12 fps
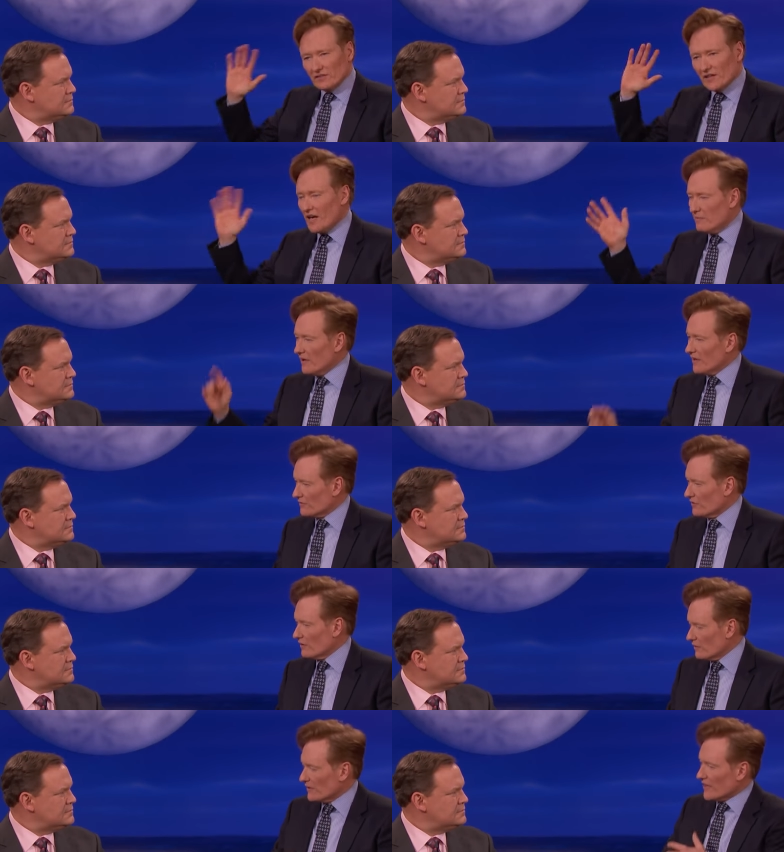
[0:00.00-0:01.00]
Speaker 1: like, hey man, how's it
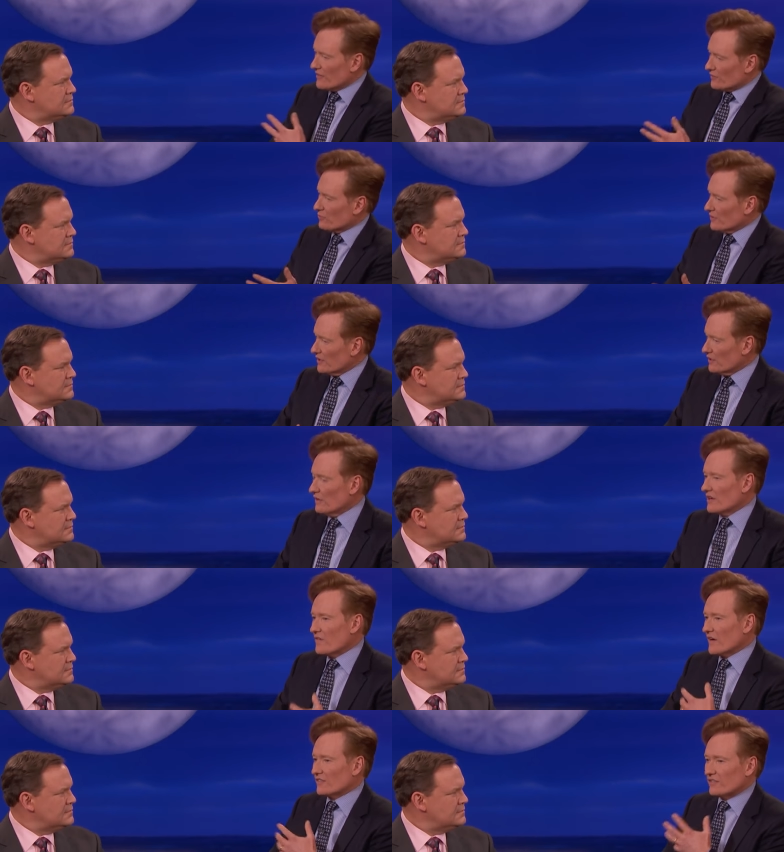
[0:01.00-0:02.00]
going? I'm like, hey, it's really good. And
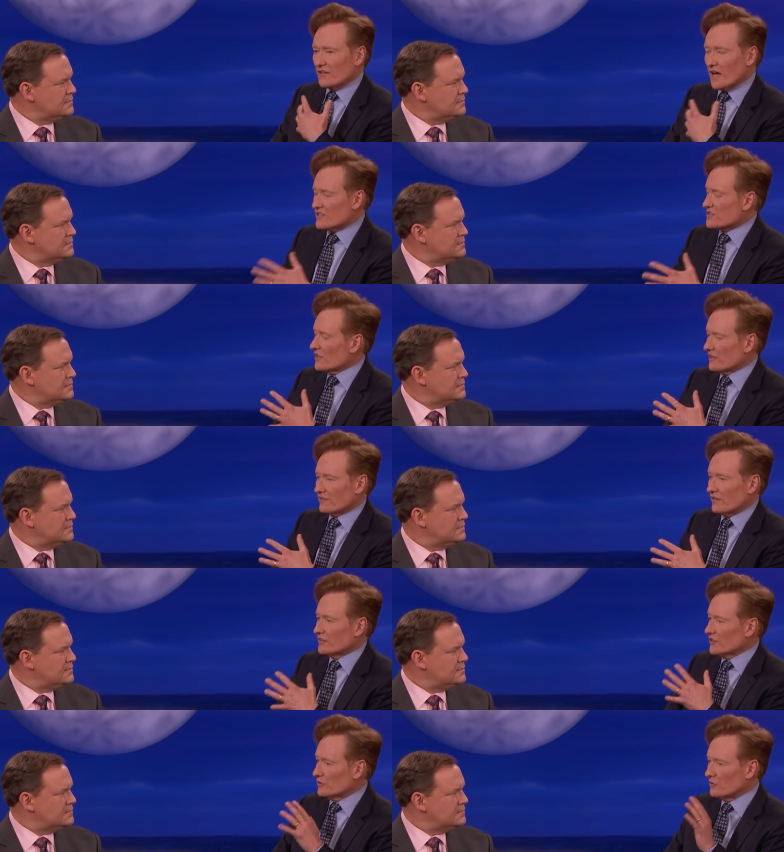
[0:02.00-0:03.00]
then I say, I just got to tell
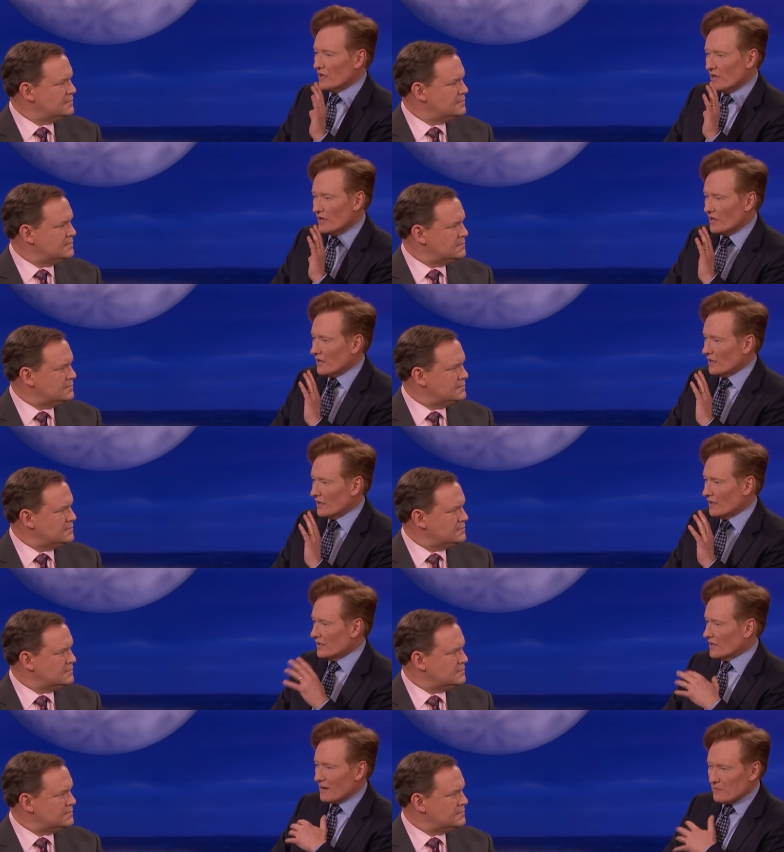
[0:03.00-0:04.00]
you,
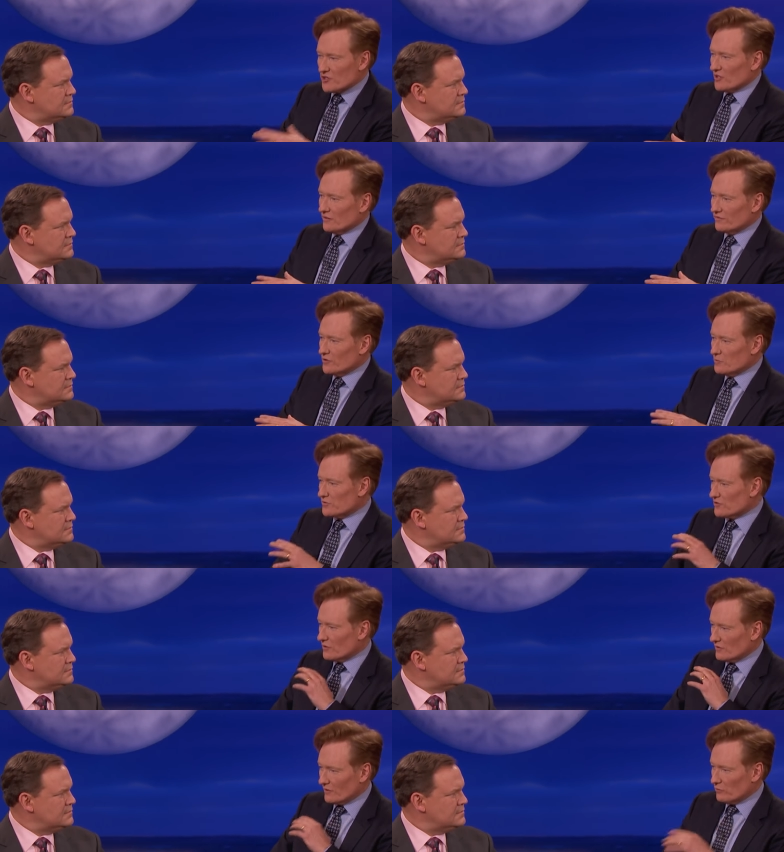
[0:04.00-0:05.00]
Uh, how much I love
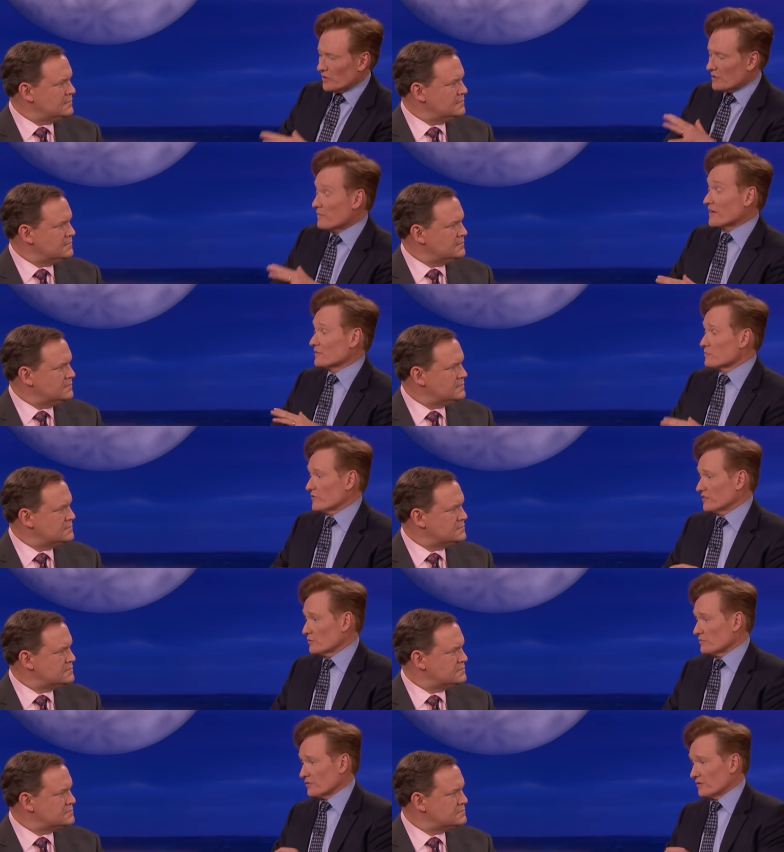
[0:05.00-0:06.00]
Tombstone, what an amazing movie
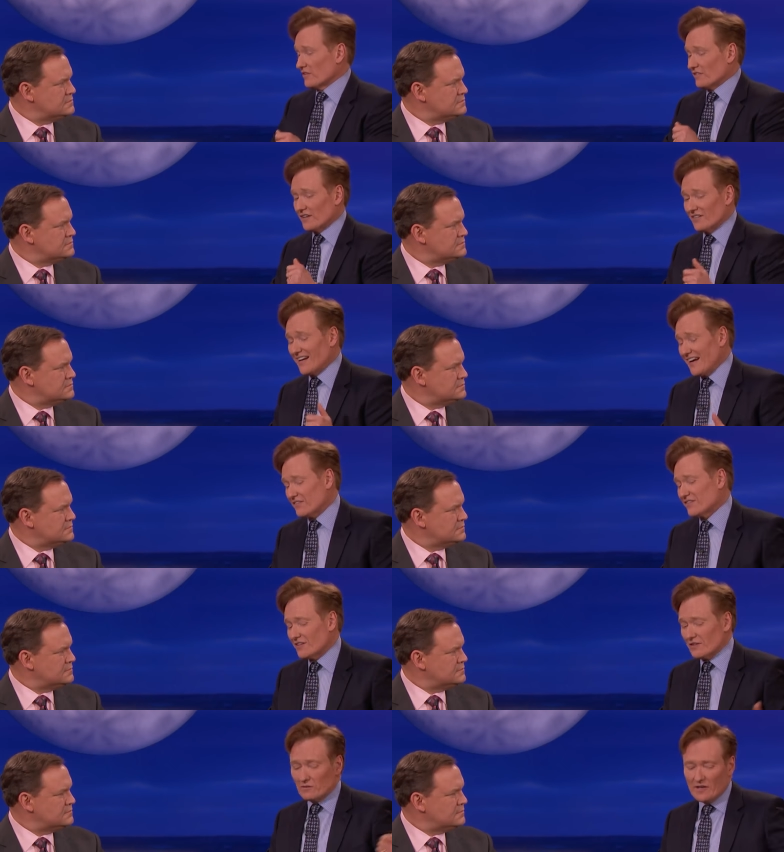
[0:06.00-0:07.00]
Tombstone is. And I said, I have to
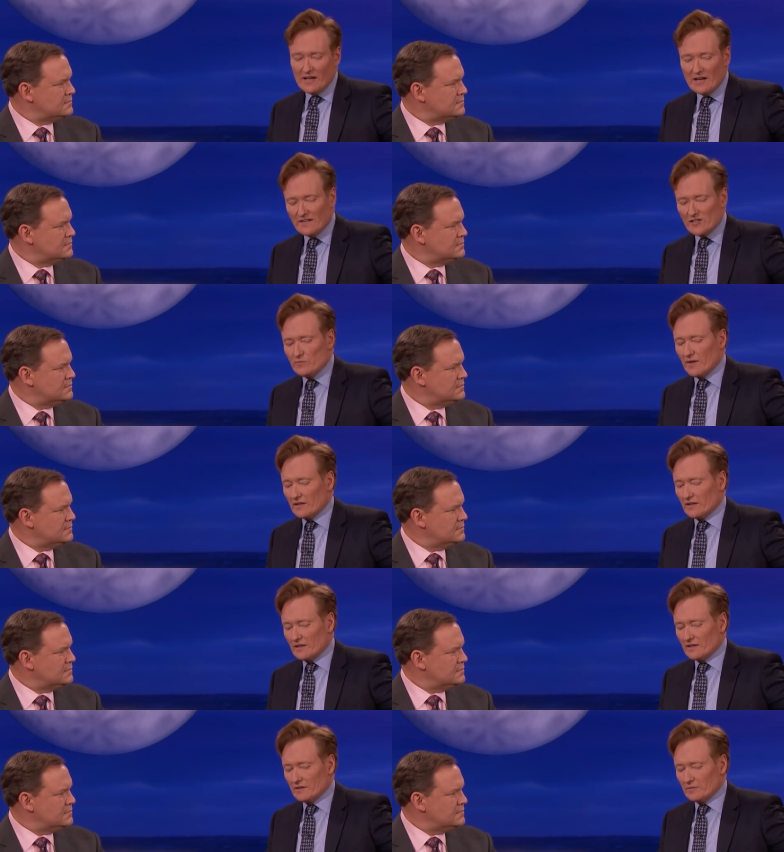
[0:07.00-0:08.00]
tell you, that's my
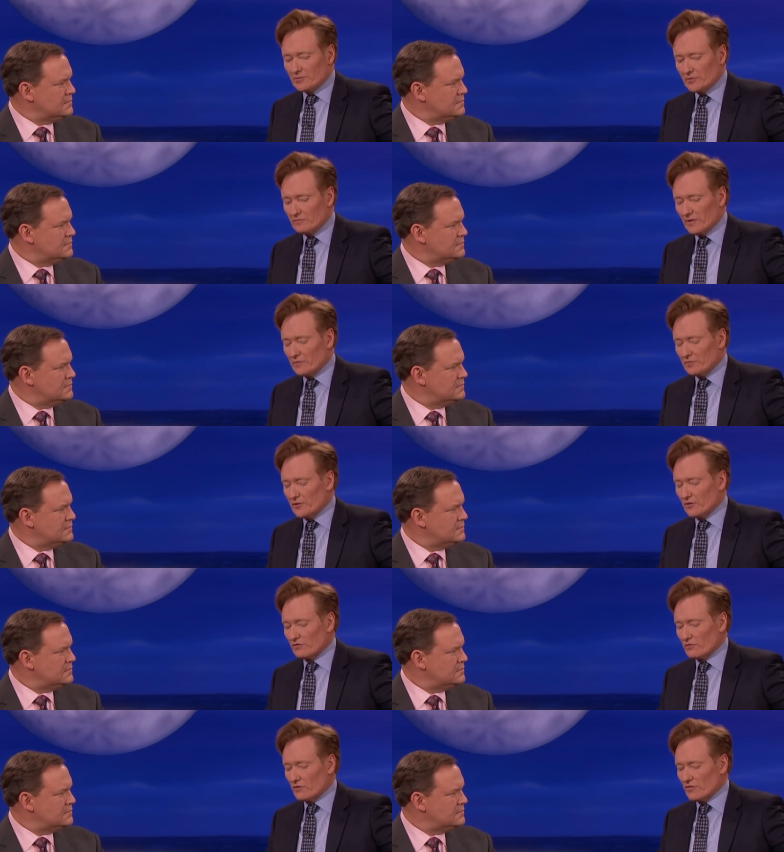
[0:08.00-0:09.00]
uh, pr line
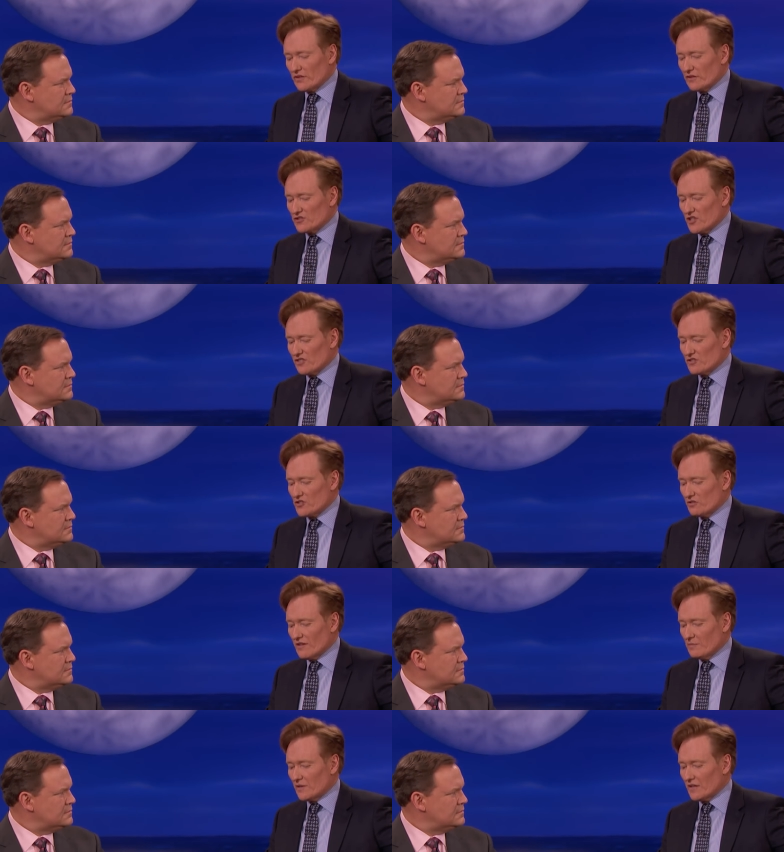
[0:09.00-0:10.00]
producer over there, Jason
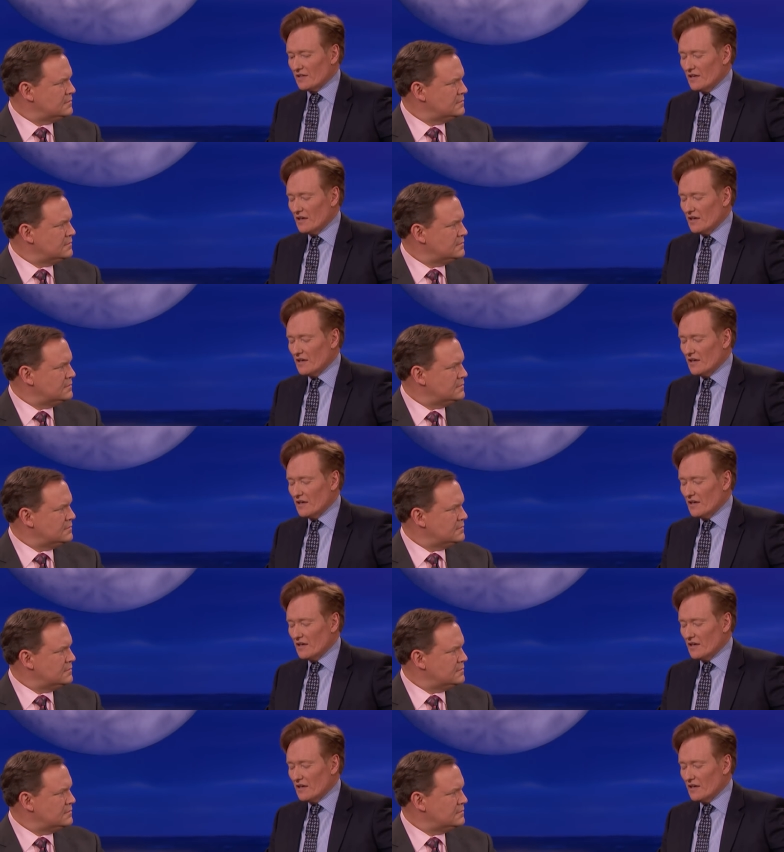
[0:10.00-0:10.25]
Chalemi,